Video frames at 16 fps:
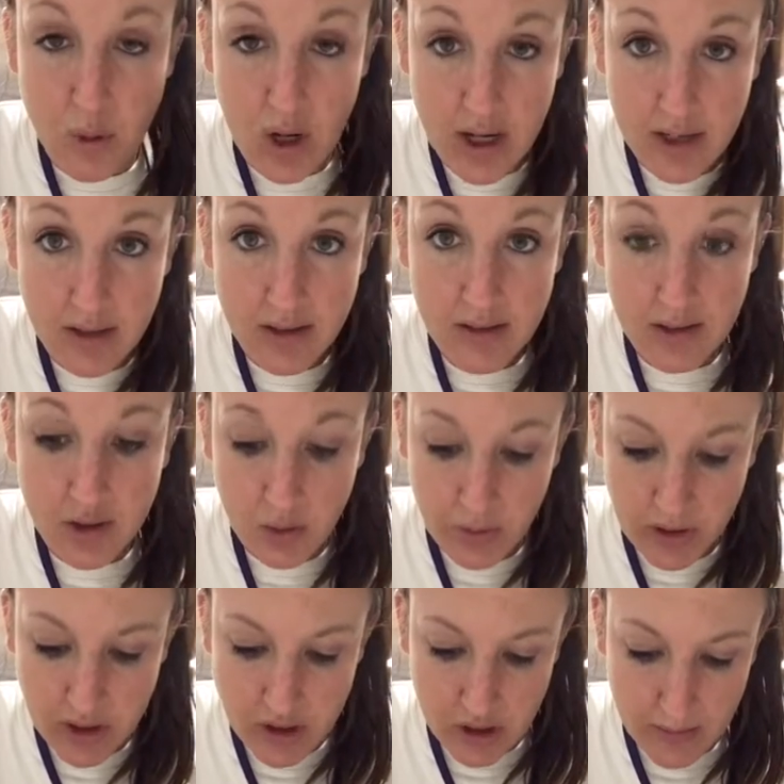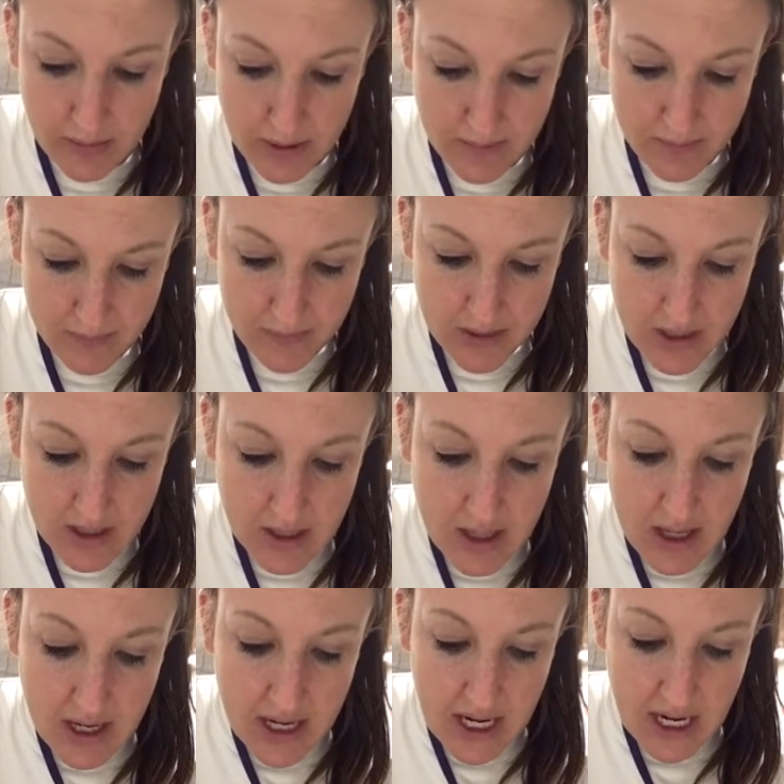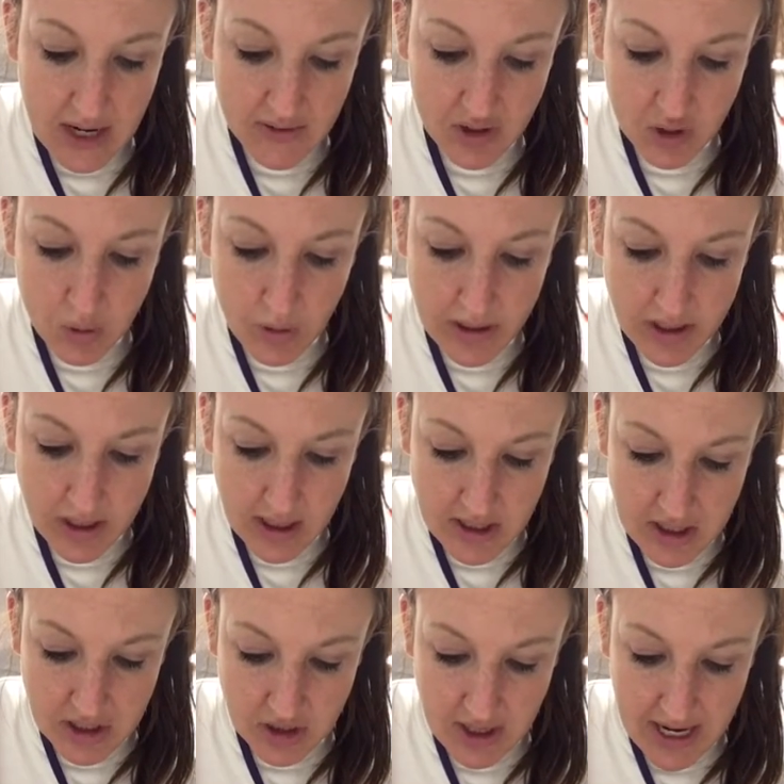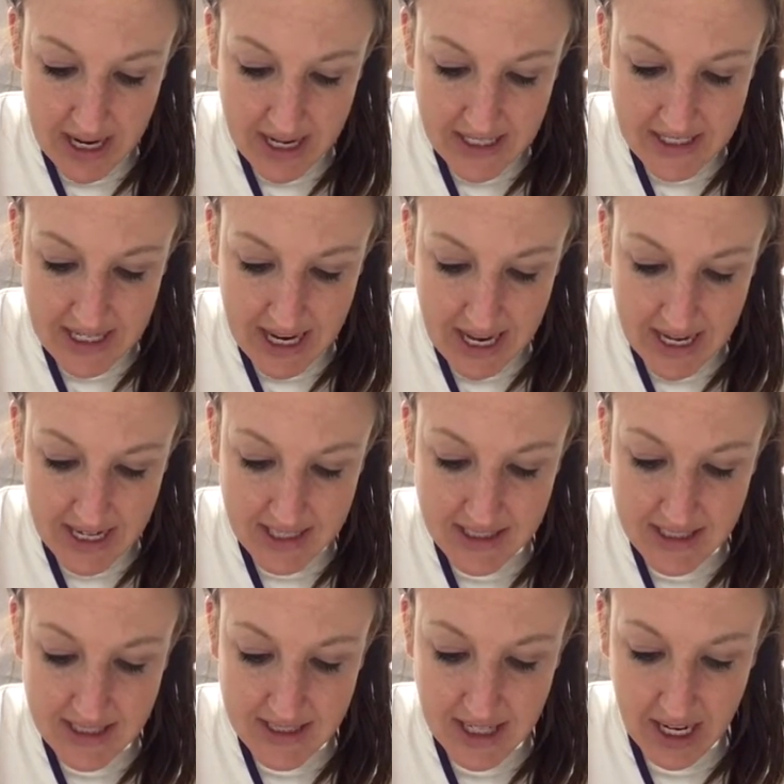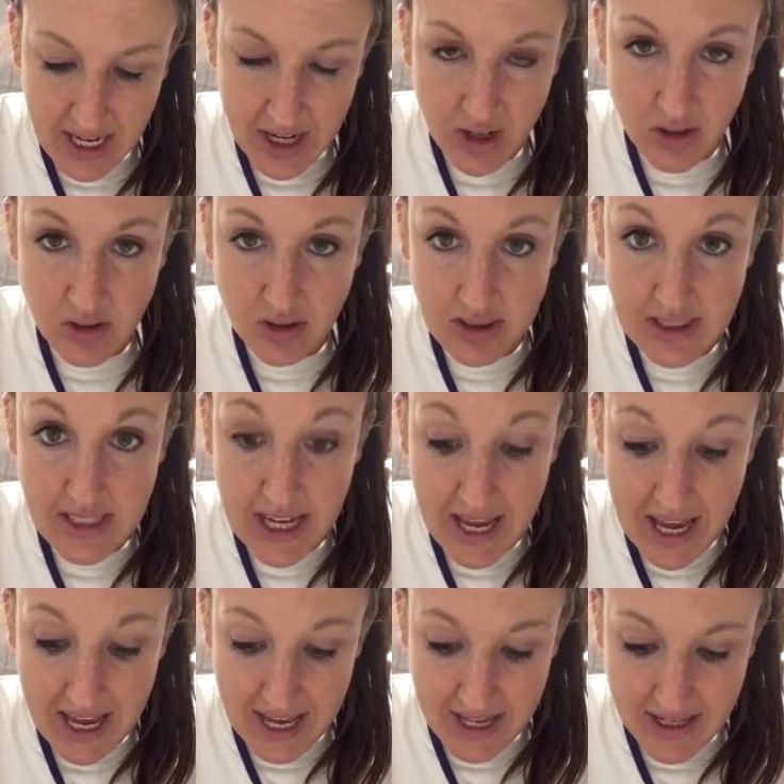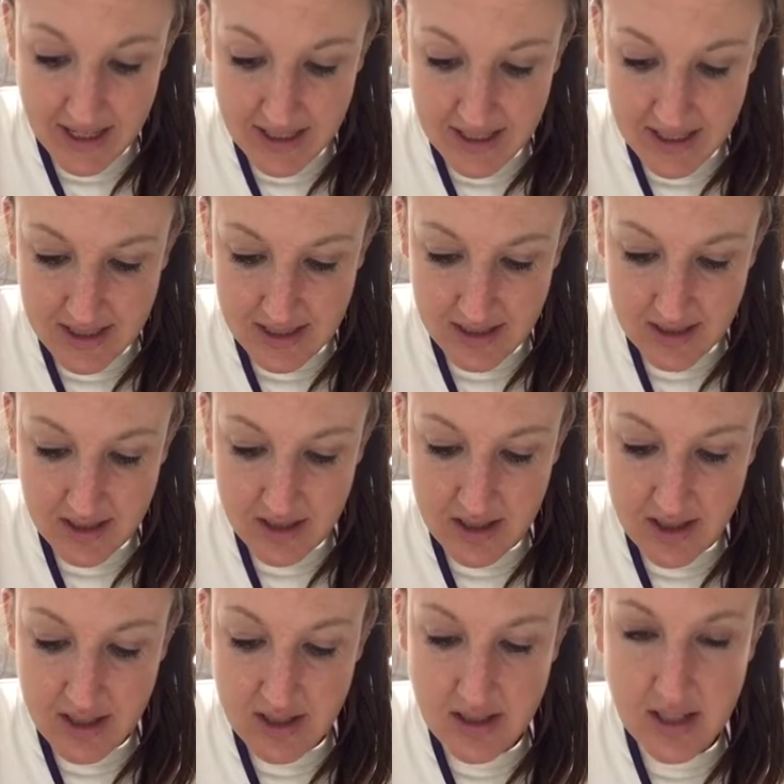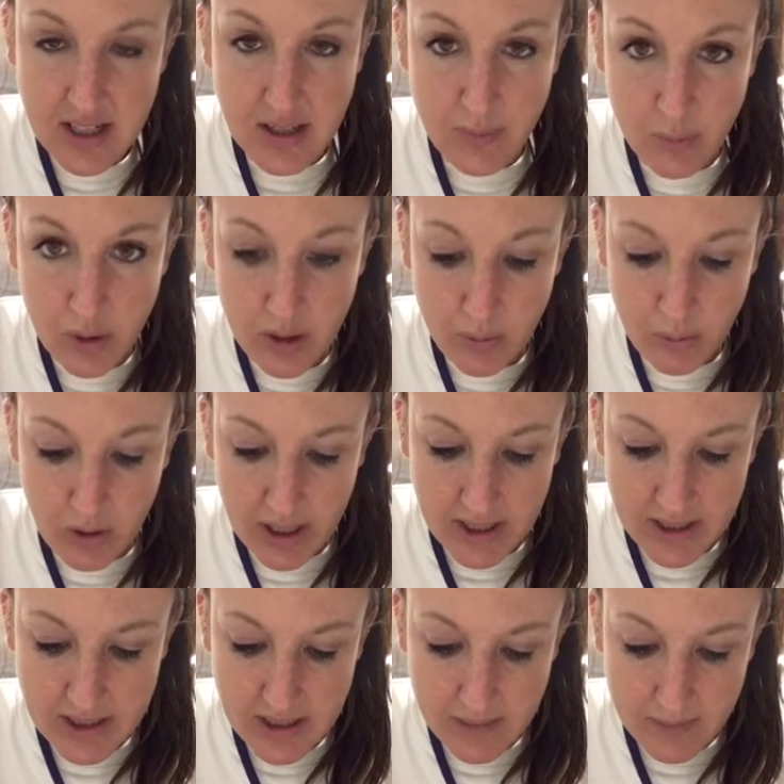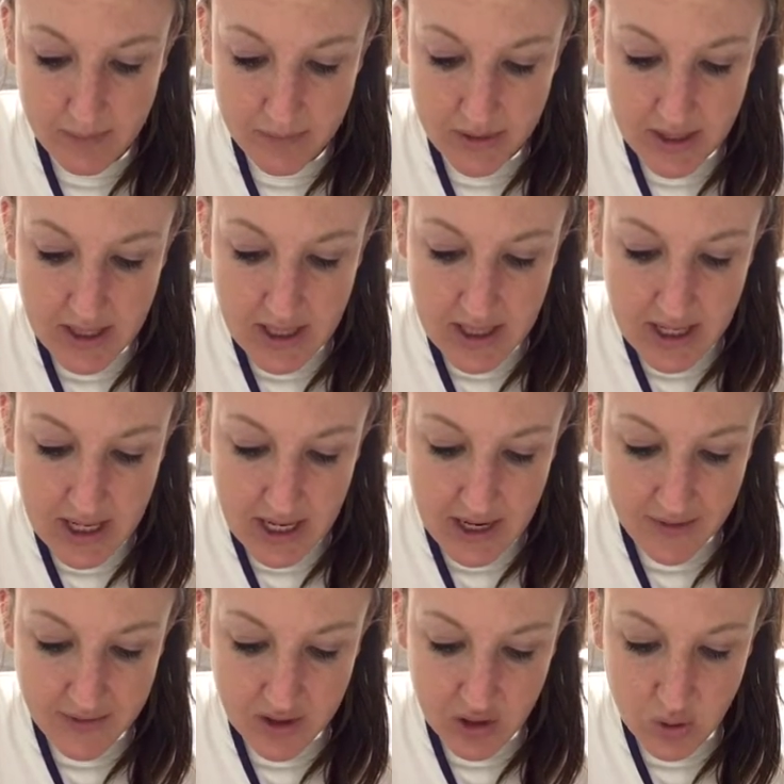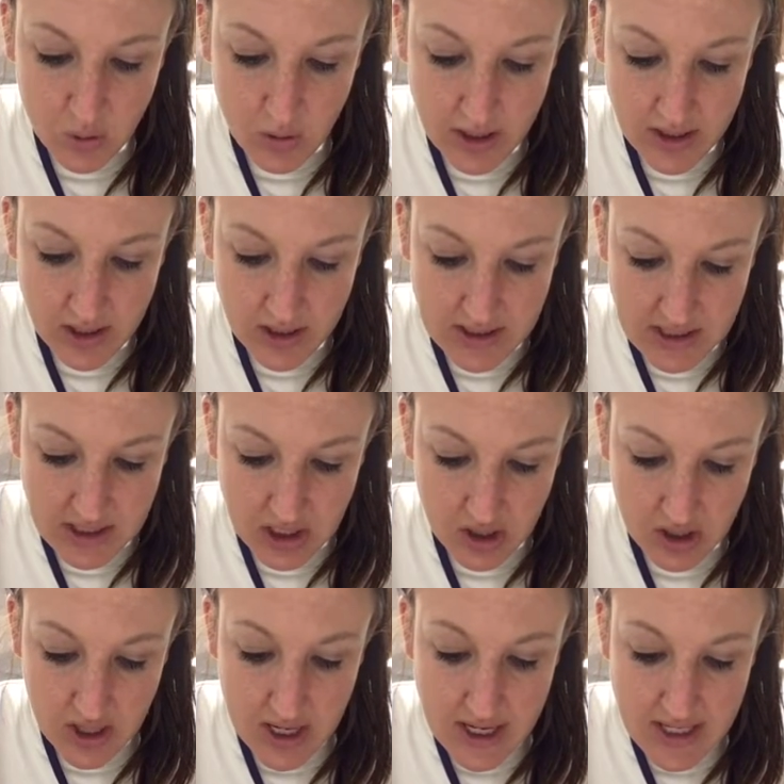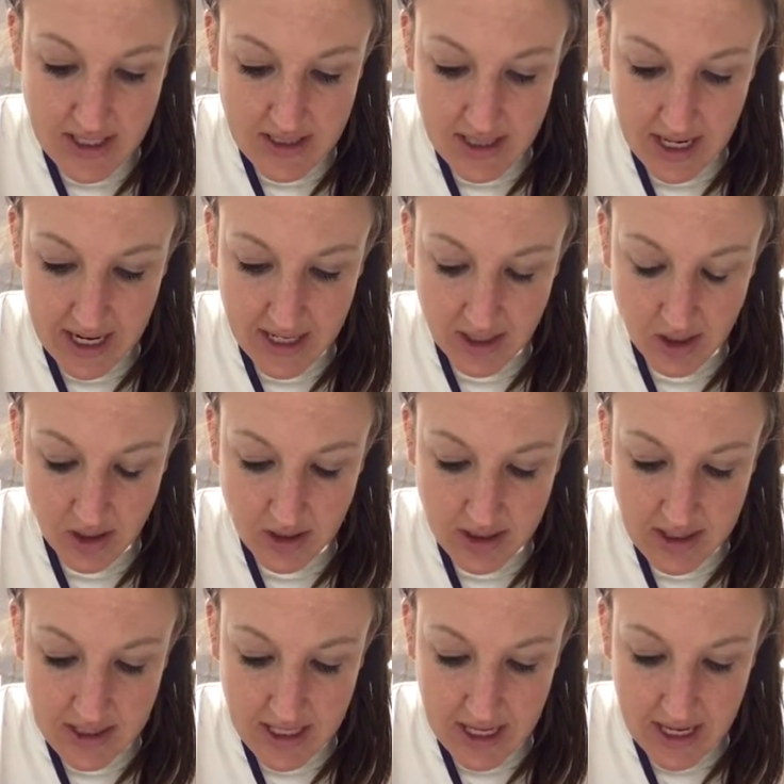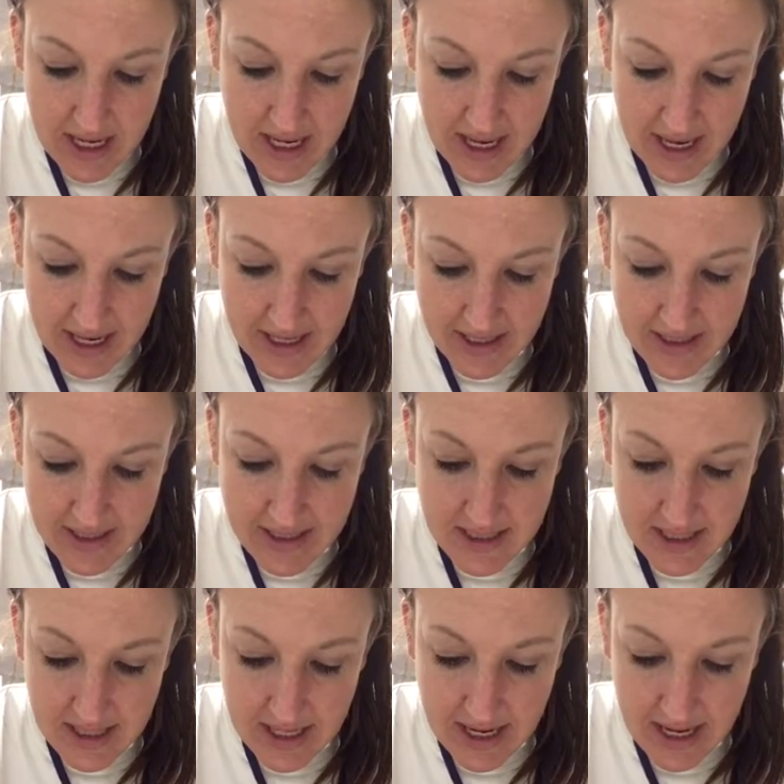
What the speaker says: 1, you win the tournament. If the coin tosses are heads, tails, heads, team 1 wins. If the coin tosses are tails, heads,